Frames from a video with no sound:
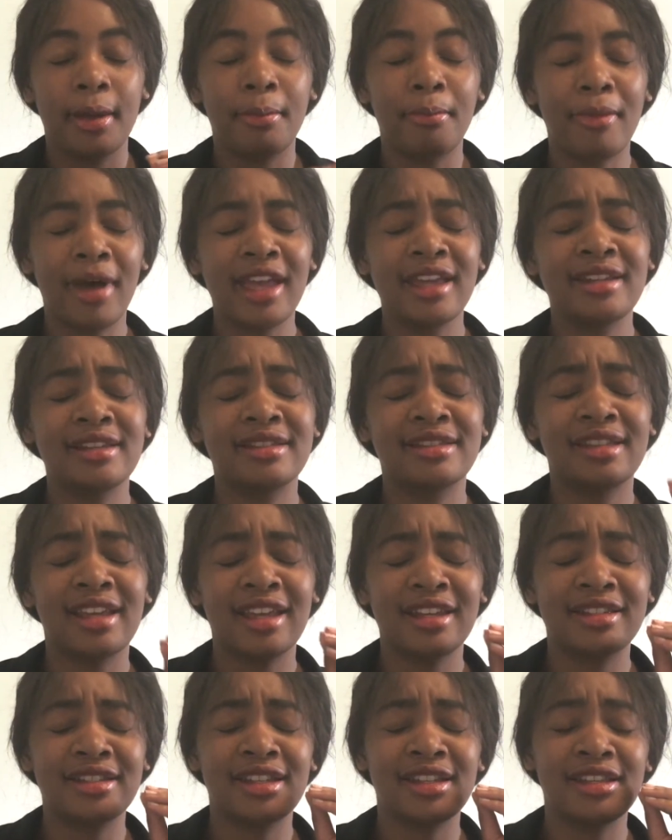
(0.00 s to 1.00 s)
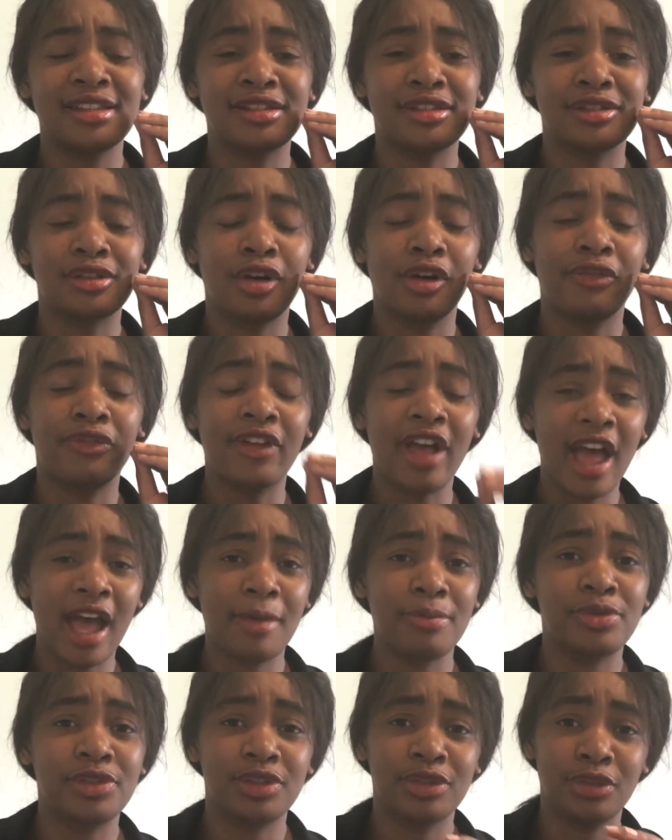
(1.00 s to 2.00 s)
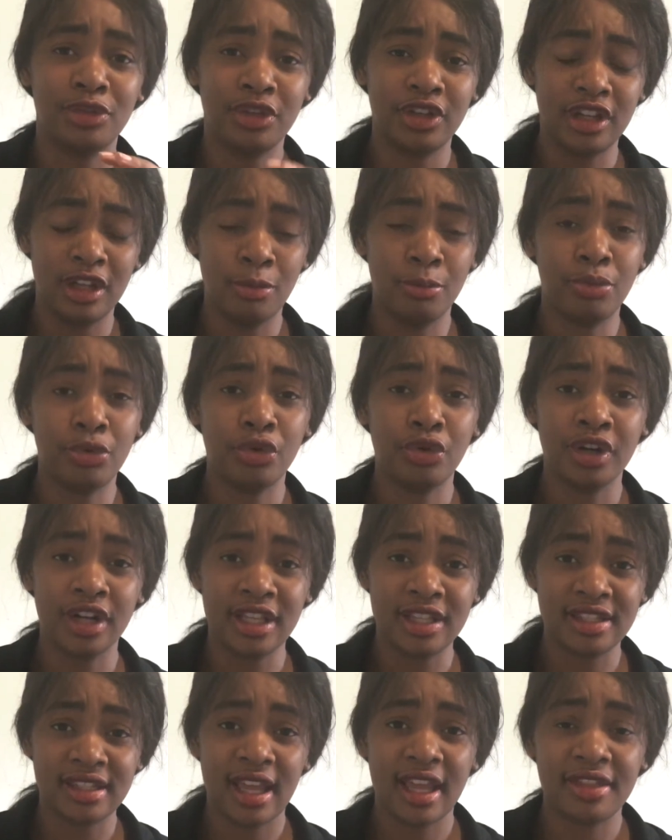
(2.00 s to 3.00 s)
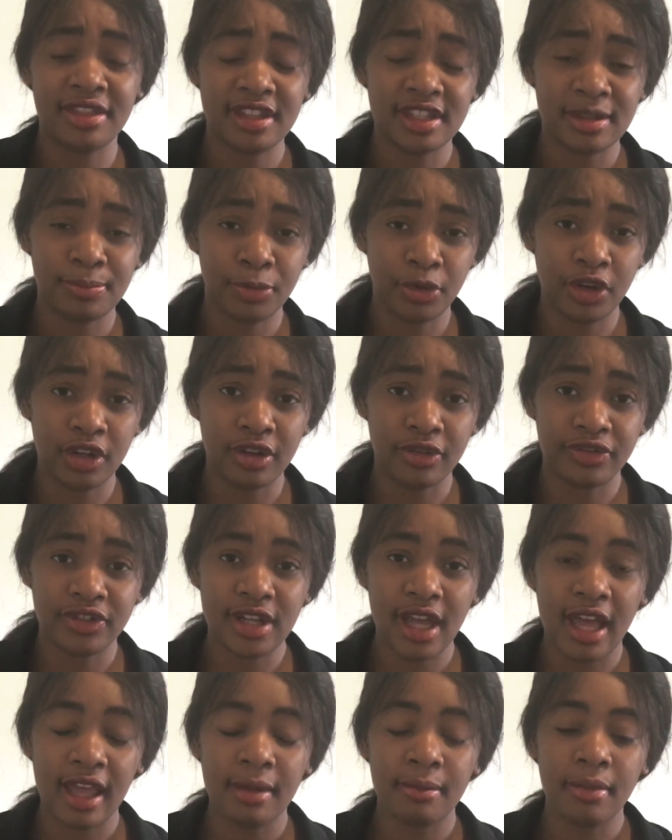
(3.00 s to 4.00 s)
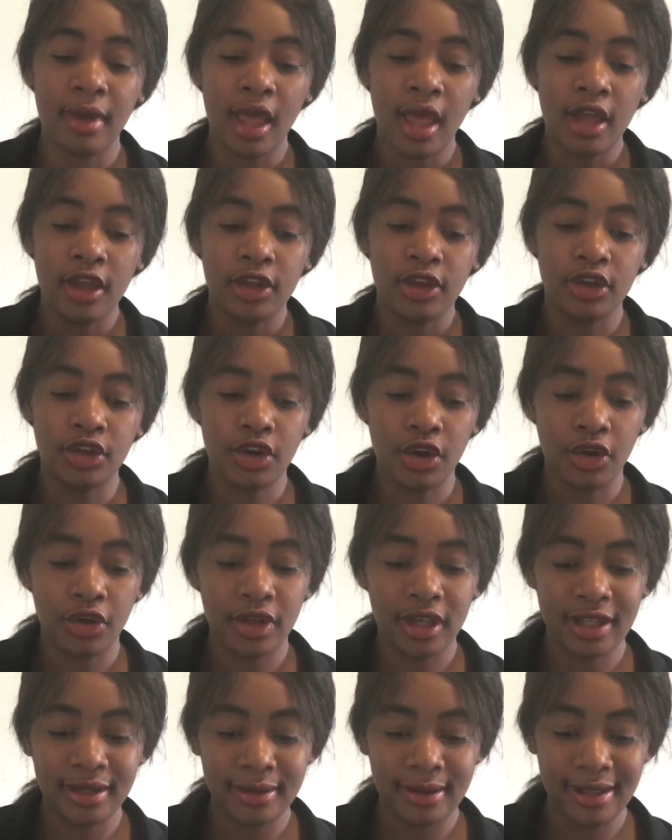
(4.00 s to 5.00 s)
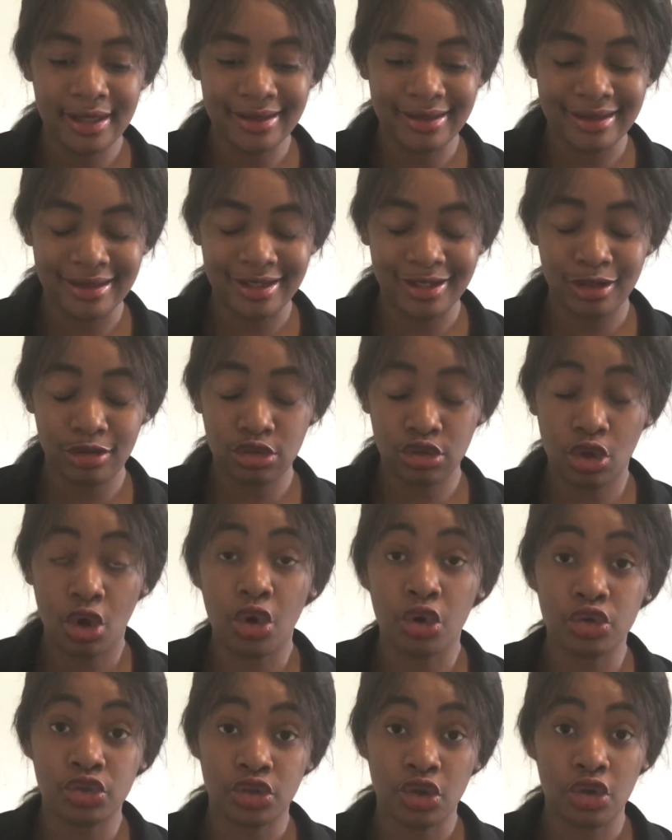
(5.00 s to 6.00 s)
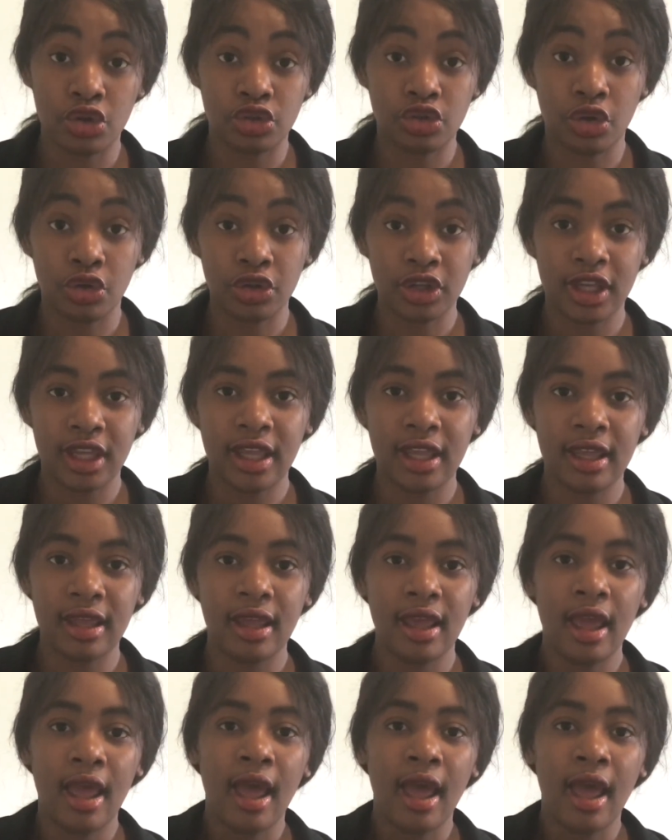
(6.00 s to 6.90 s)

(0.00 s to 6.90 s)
Mindset is of absolute importance at this point of time. You know, it is so key.